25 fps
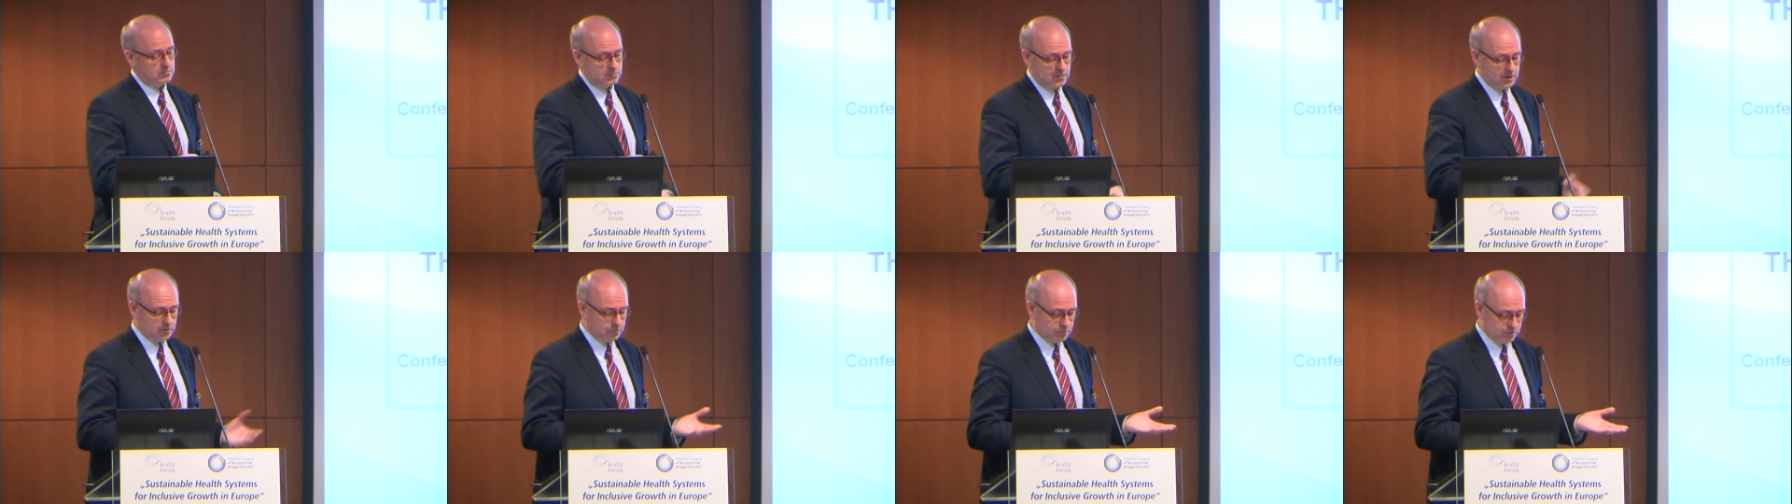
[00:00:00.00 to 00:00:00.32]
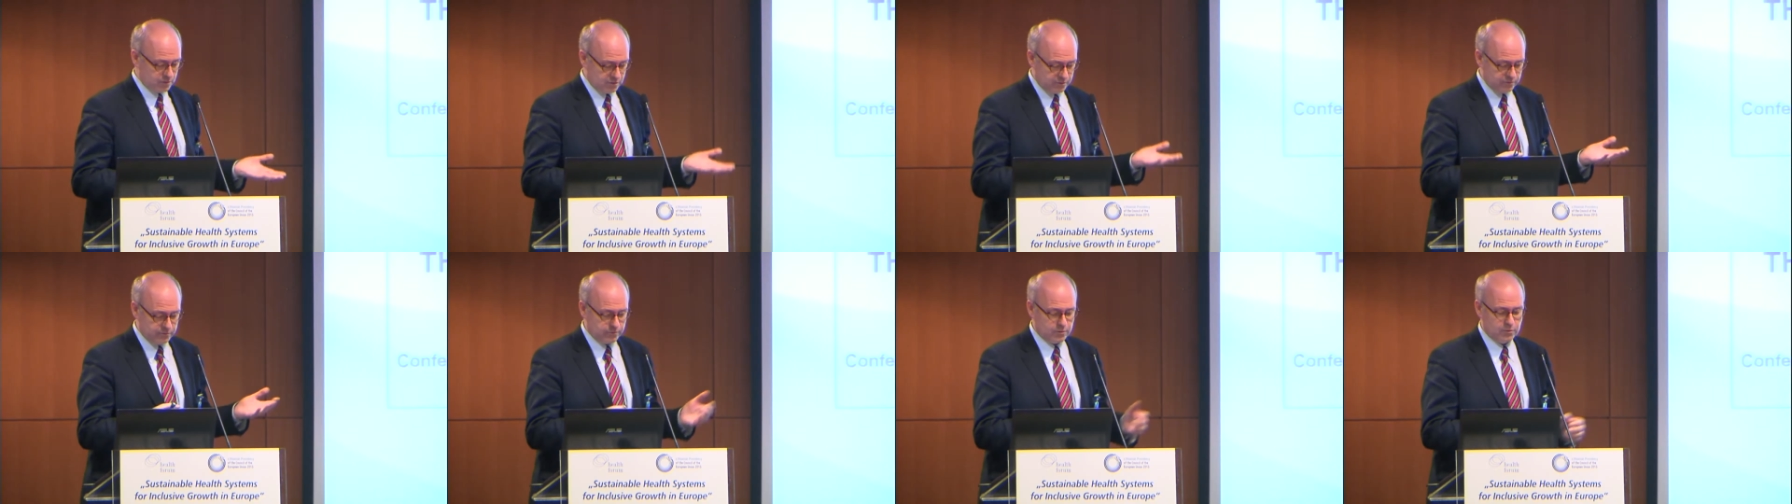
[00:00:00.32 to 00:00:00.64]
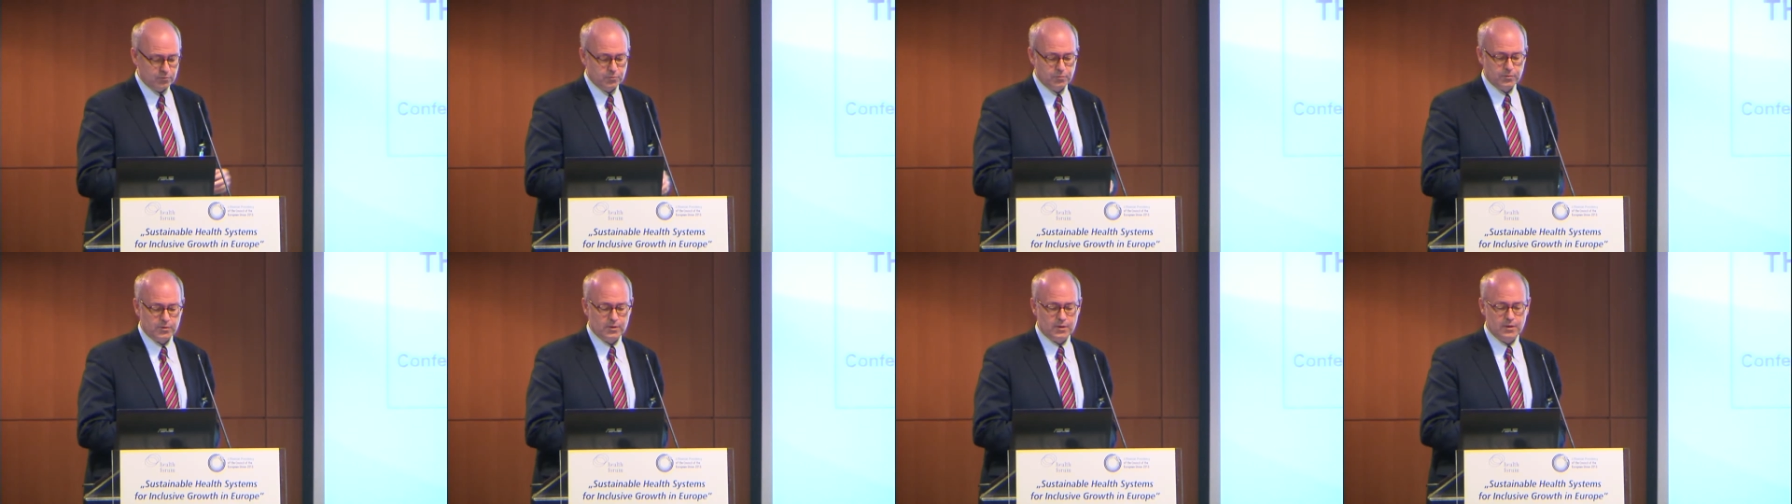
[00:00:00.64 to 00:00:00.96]
I was
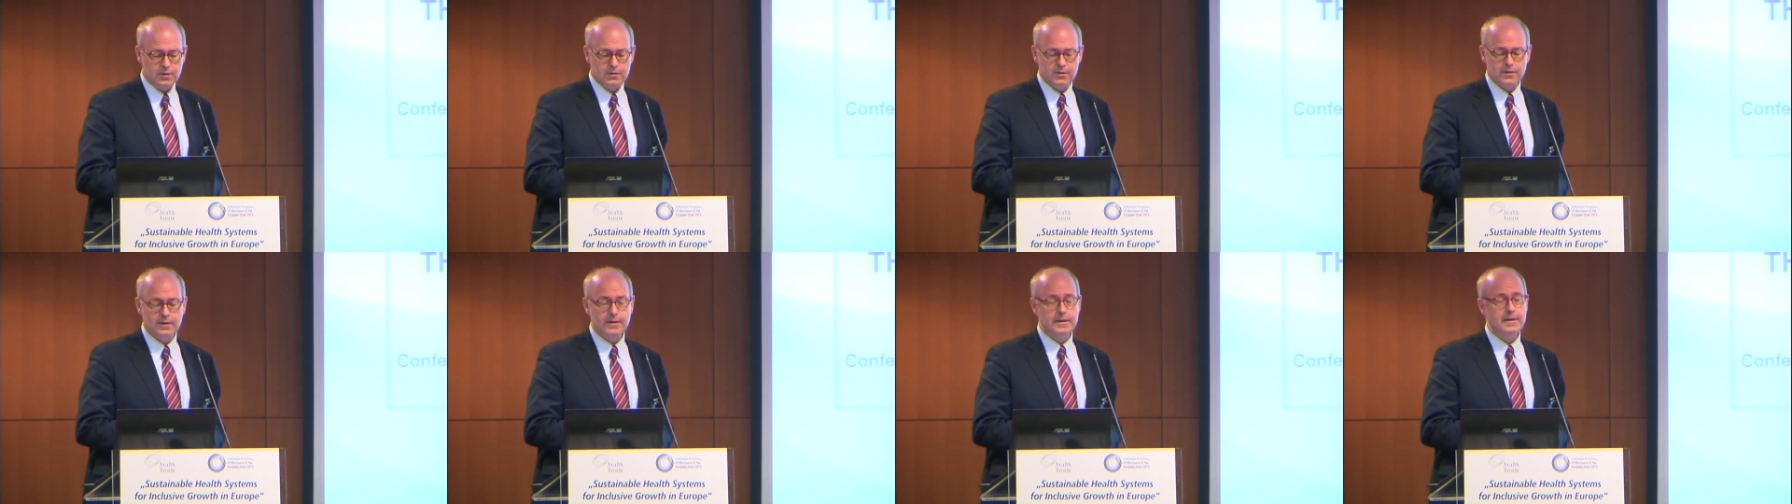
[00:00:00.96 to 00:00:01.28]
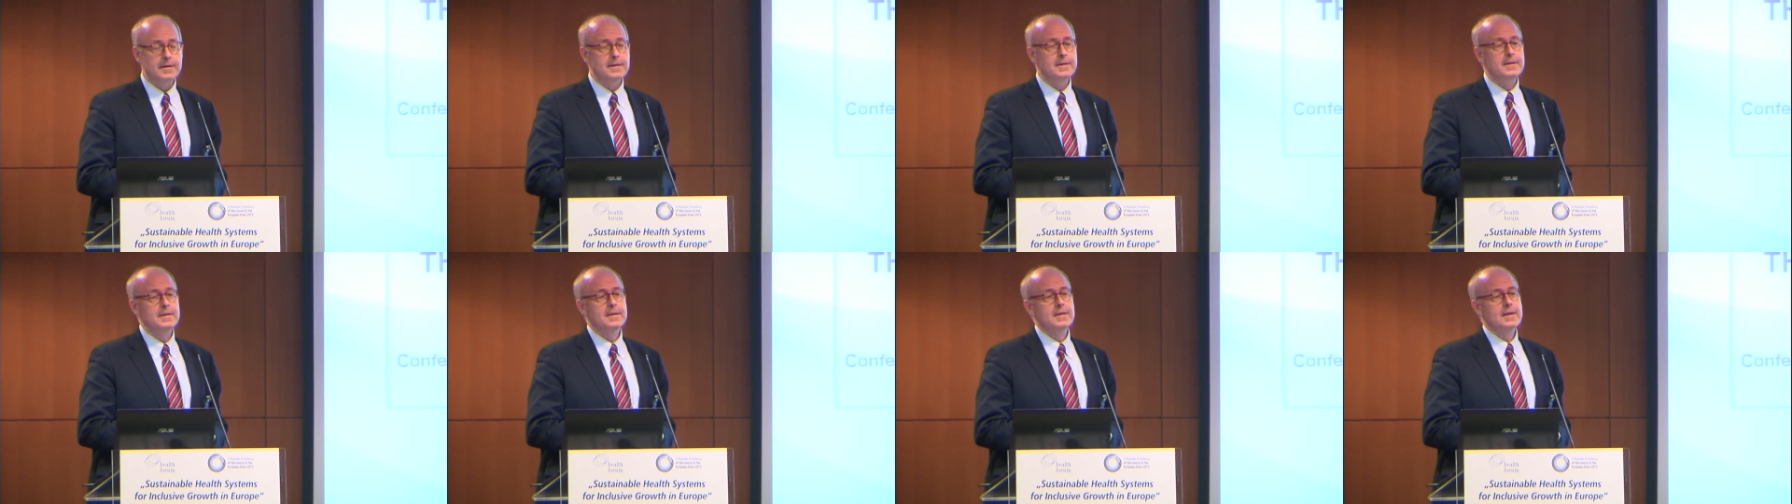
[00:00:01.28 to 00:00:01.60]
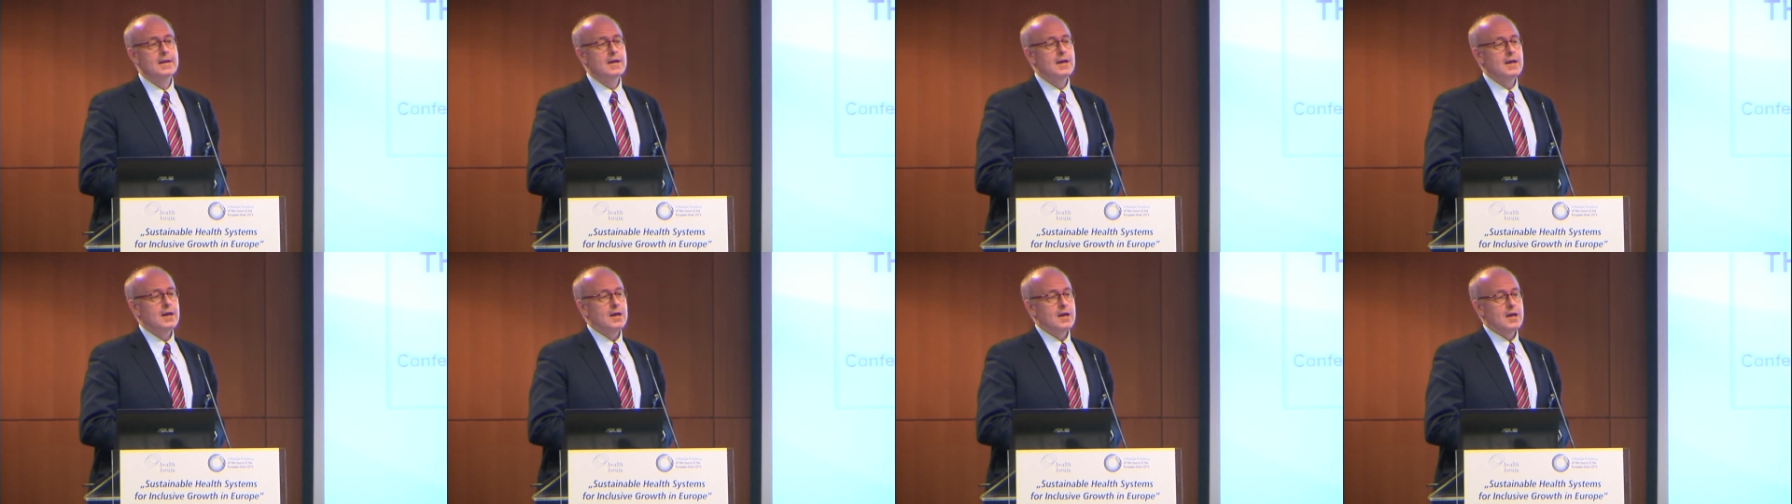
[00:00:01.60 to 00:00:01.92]
involved with it.
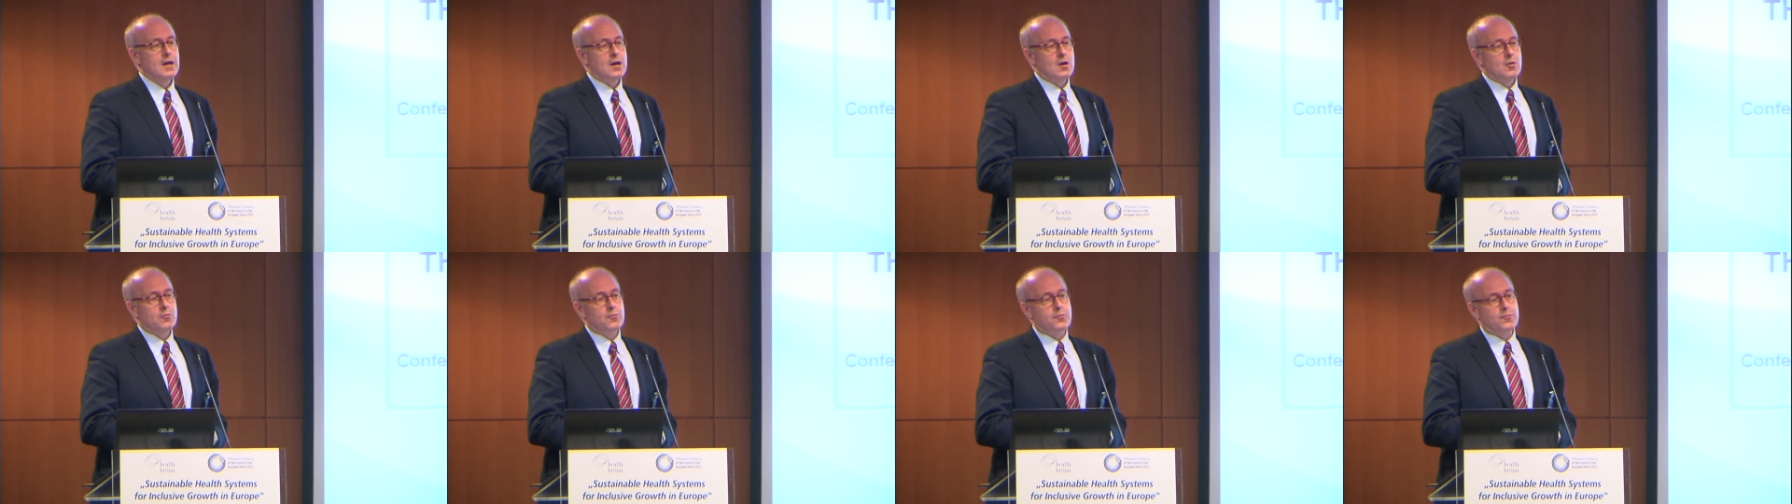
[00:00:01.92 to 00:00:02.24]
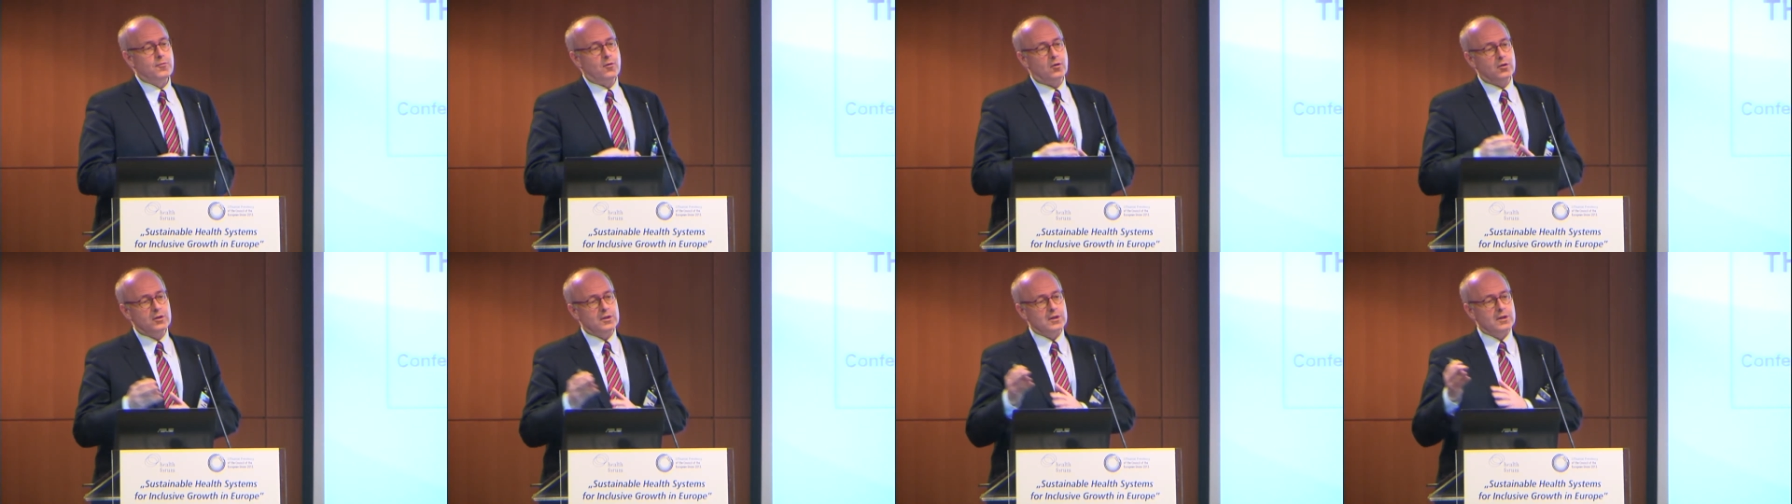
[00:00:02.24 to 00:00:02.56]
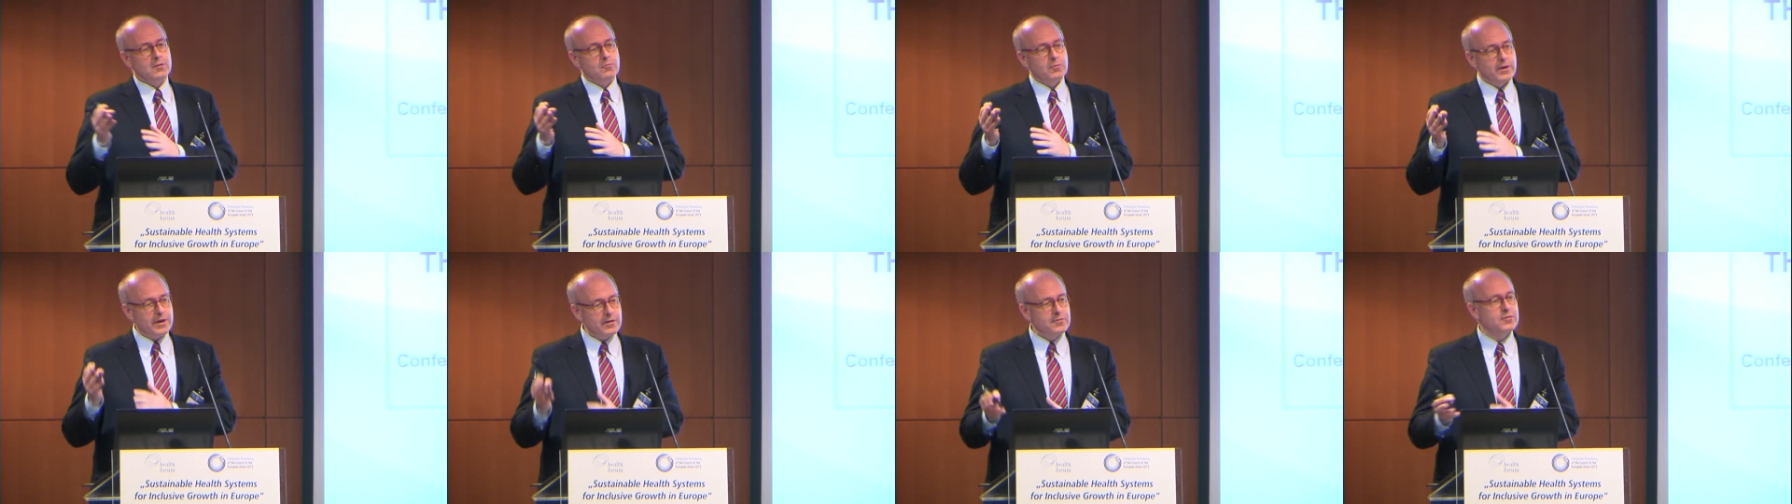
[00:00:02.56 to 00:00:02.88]
For
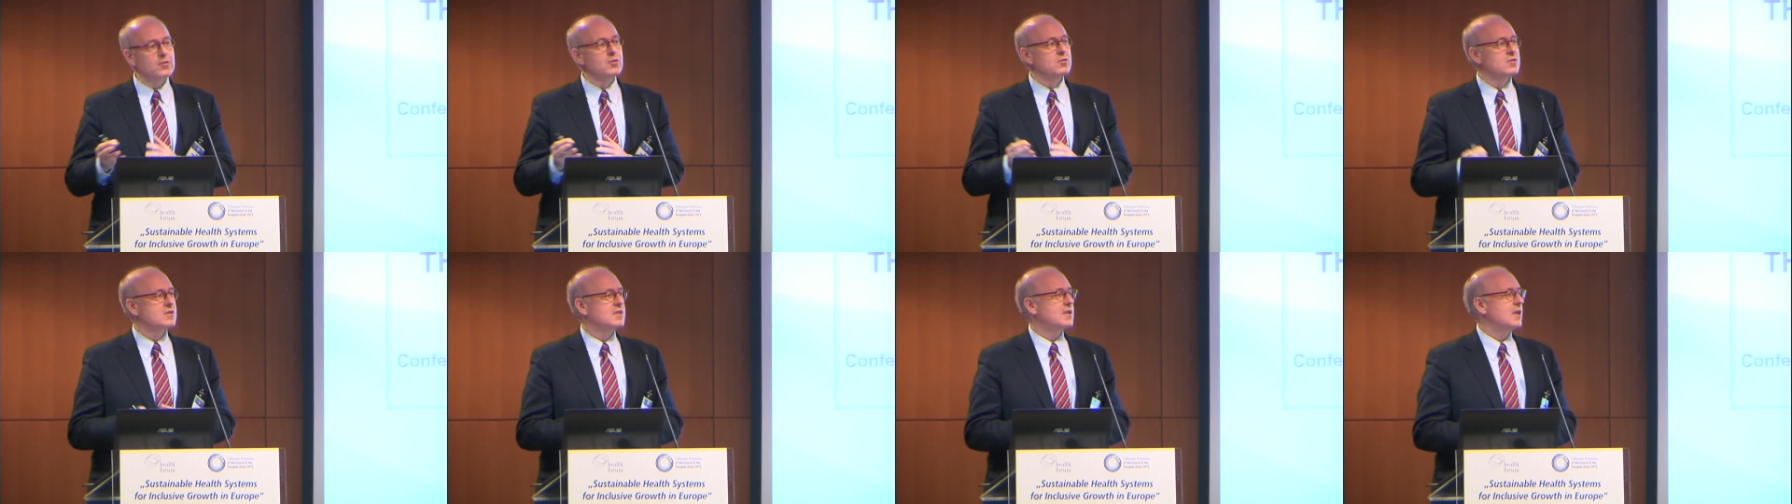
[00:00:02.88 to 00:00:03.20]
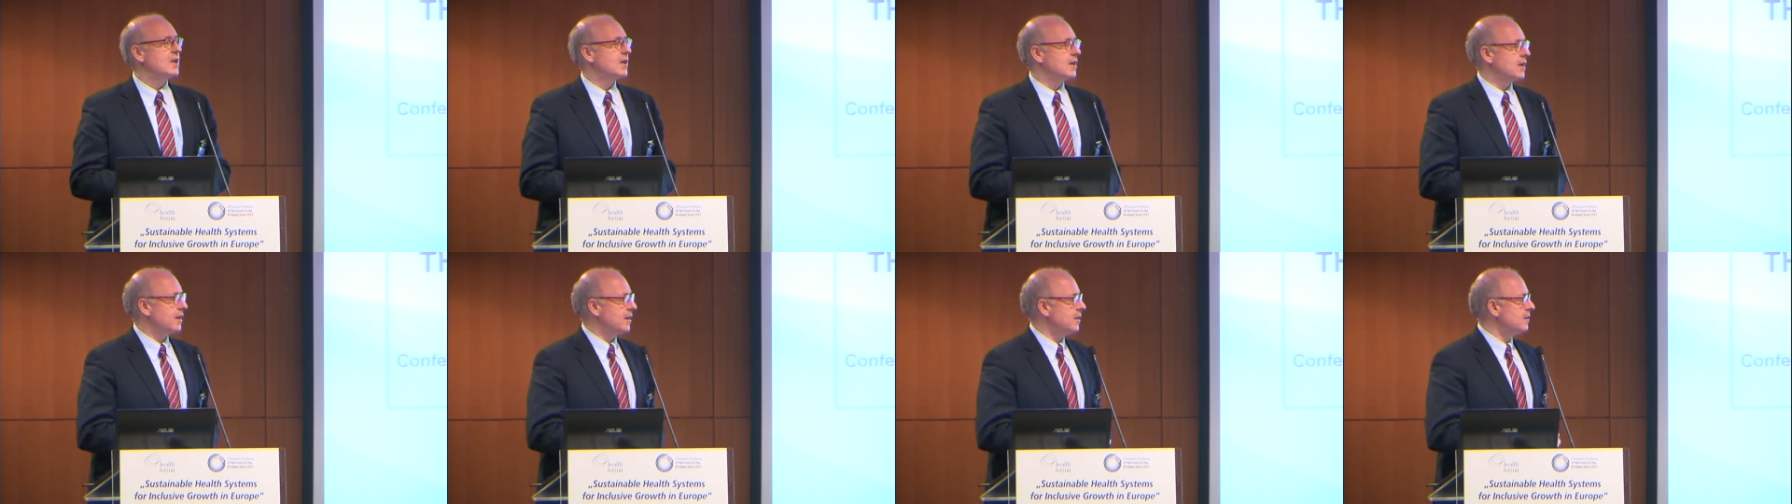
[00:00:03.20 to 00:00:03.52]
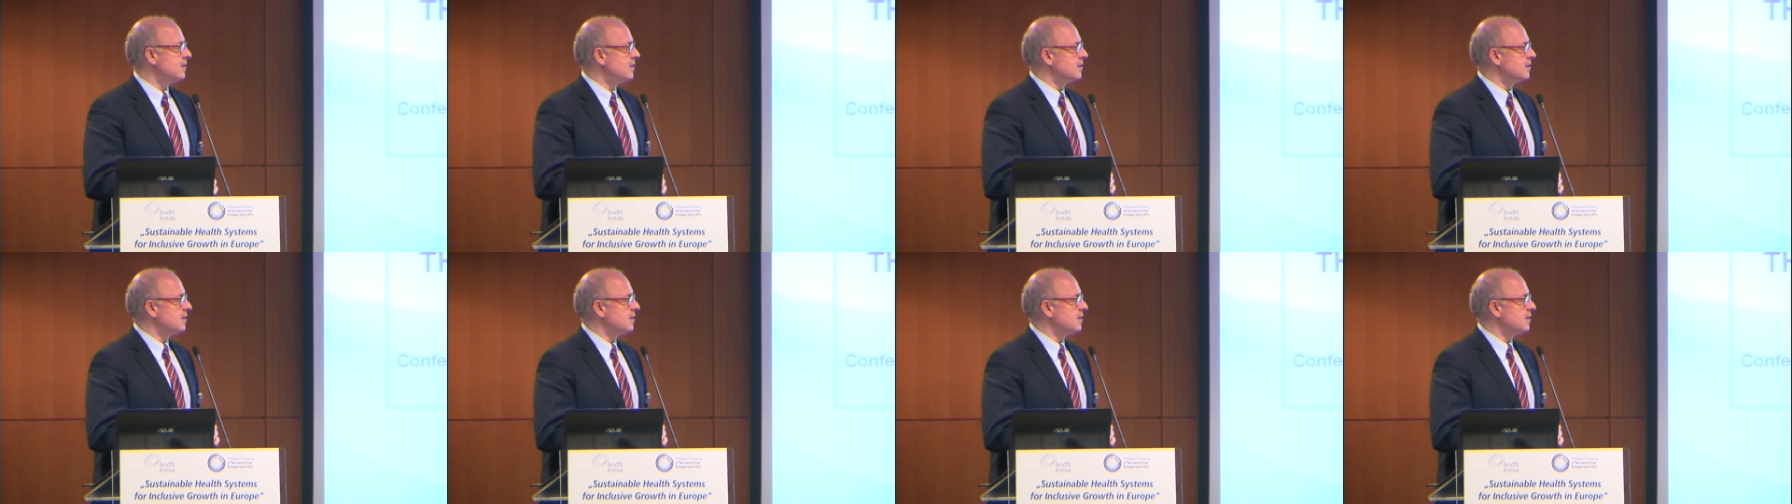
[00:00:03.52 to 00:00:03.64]
the revenue side,